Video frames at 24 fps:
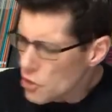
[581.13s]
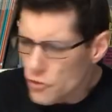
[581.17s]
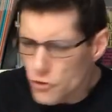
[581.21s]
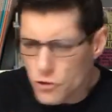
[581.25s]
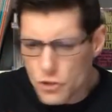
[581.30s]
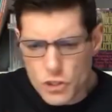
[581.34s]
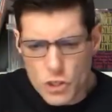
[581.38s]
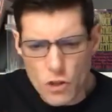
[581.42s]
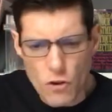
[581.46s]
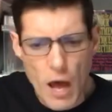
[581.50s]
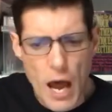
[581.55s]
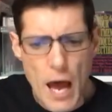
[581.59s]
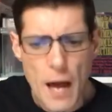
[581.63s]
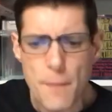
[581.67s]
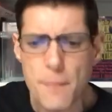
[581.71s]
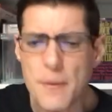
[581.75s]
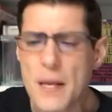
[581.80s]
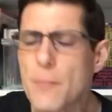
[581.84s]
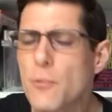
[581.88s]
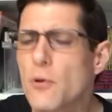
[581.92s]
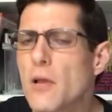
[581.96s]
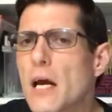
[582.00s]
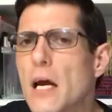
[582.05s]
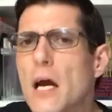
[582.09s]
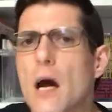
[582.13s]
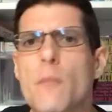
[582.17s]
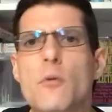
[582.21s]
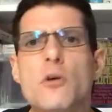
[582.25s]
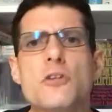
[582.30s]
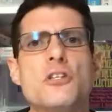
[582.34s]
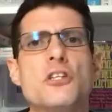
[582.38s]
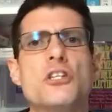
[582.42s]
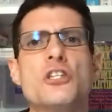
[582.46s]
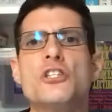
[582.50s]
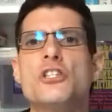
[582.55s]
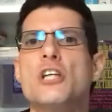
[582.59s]
There's a lot of people that come
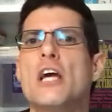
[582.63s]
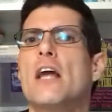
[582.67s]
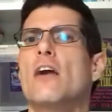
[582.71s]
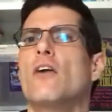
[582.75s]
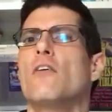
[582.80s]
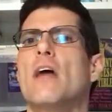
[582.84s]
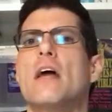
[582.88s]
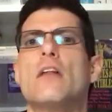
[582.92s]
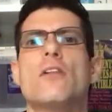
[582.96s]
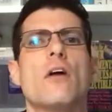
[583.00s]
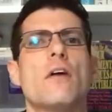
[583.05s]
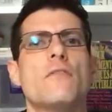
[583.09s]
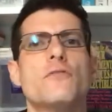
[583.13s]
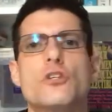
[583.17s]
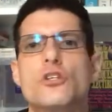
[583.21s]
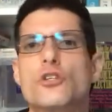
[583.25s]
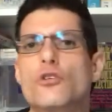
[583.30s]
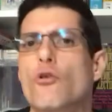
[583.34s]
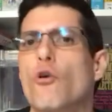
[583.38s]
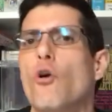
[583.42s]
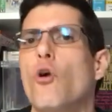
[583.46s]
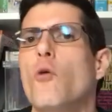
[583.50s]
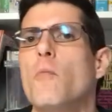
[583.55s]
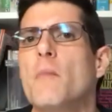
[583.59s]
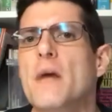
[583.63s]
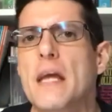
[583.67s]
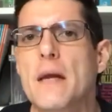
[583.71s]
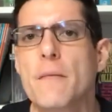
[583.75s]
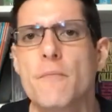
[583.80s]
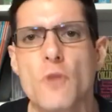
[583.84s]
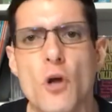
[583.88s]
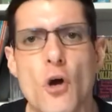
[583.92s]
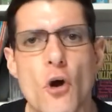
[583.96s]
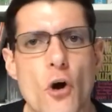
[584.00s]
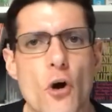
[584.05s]
on this channel that love to troll me,